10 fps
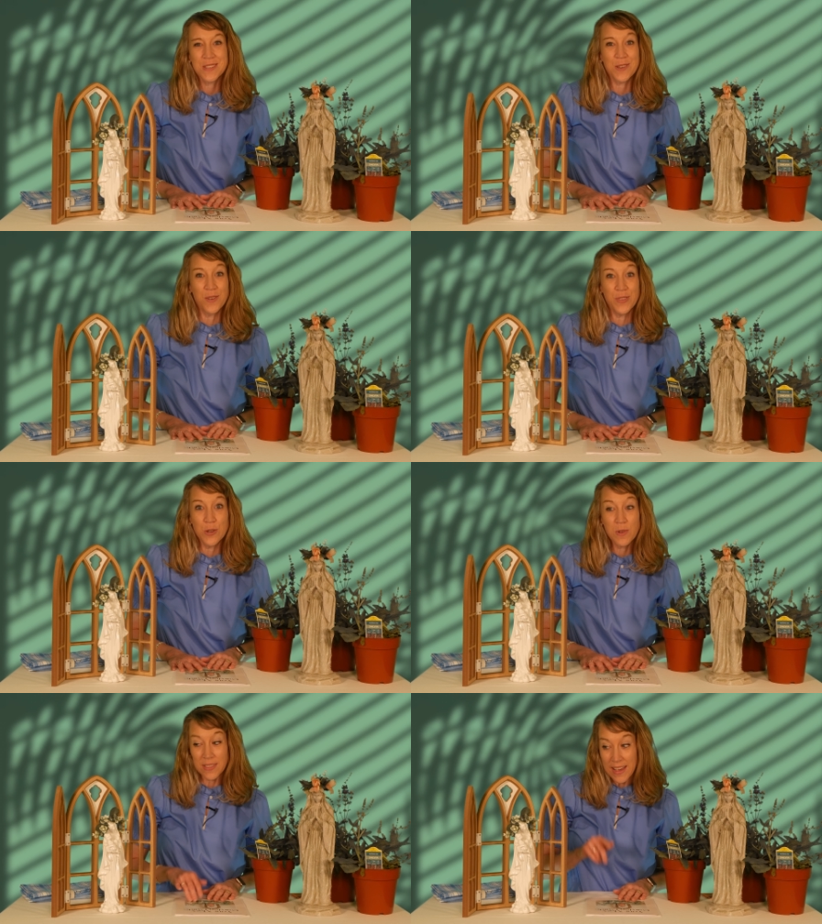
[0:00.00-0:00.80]
So if
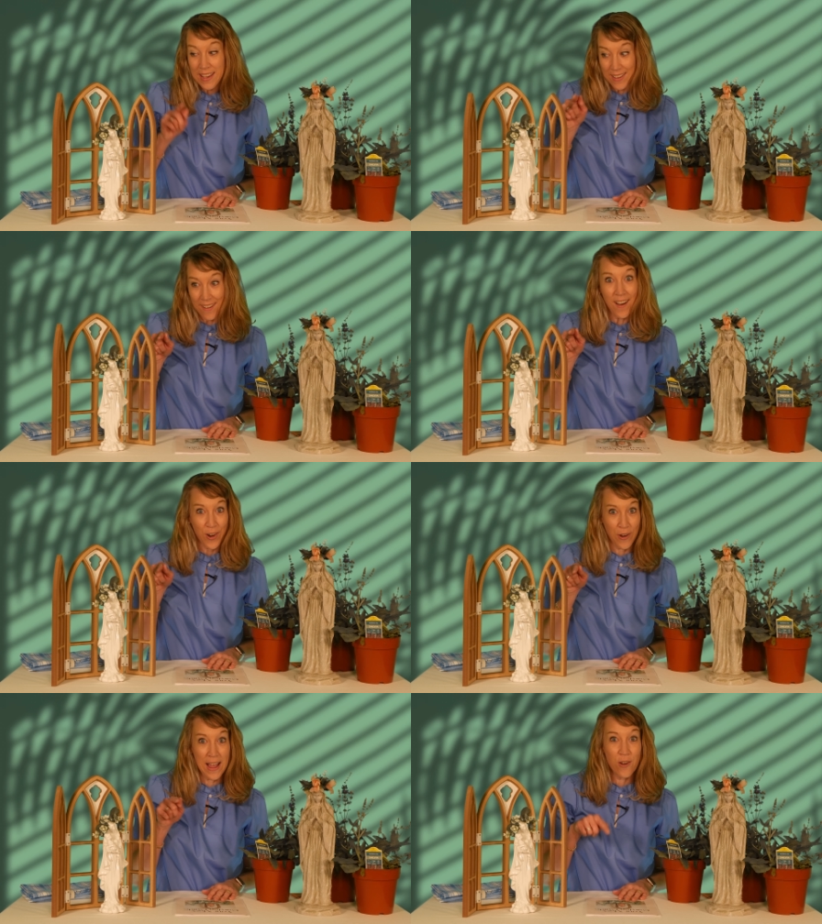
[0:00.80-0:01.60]
you would like a
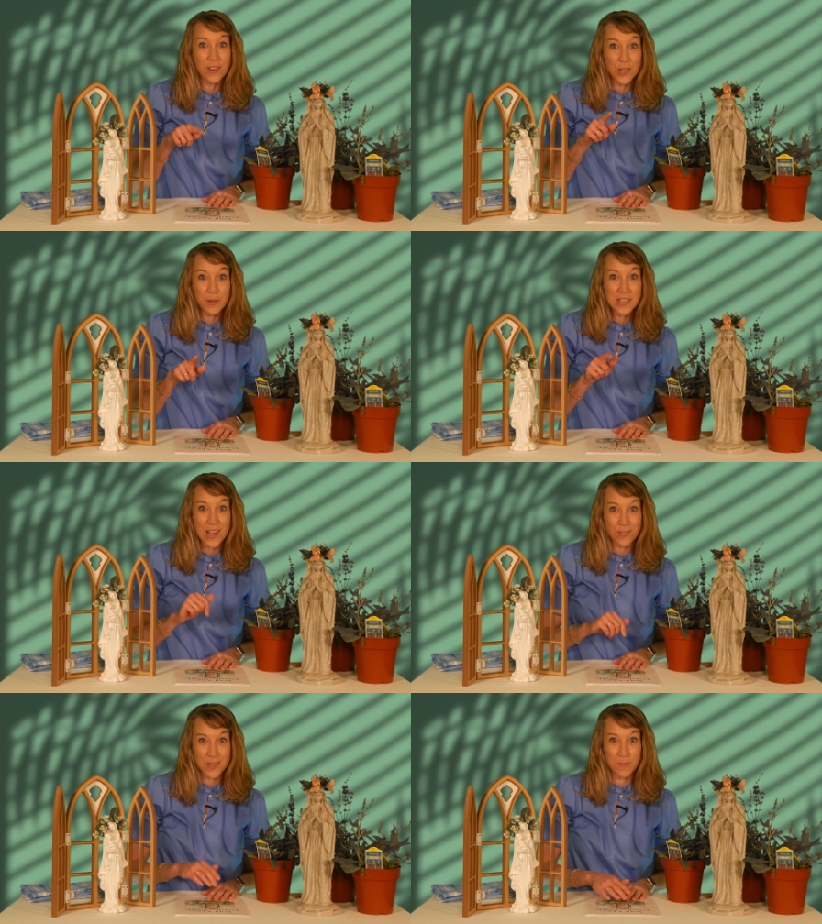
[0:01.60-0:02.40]
crown, you reach
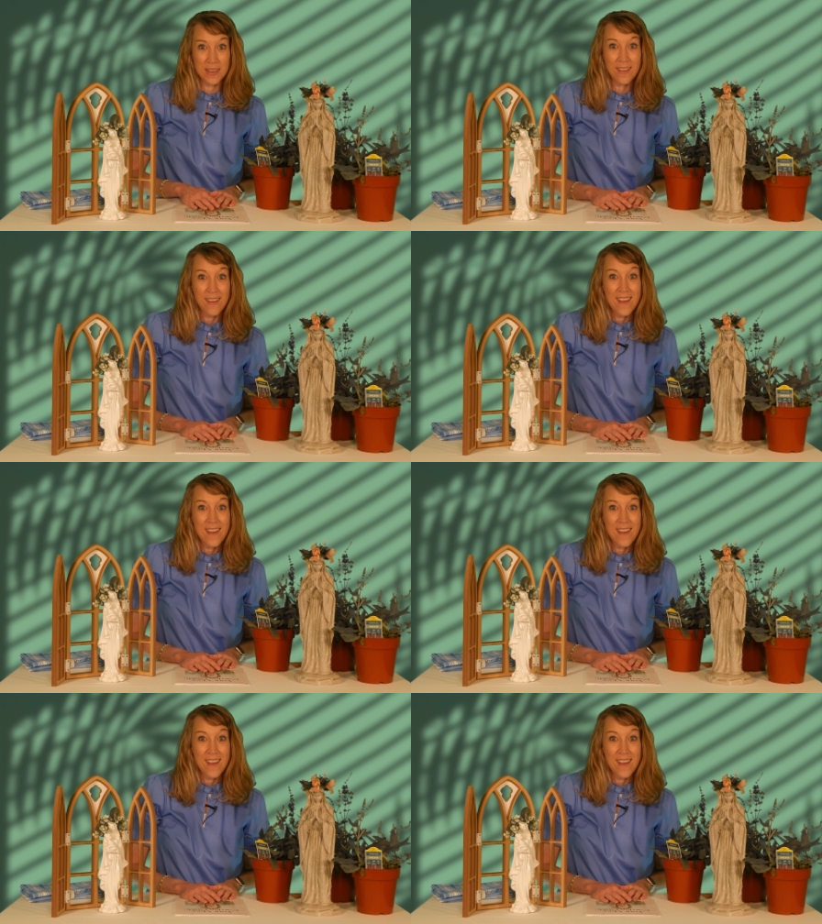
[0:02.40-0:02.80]
out to me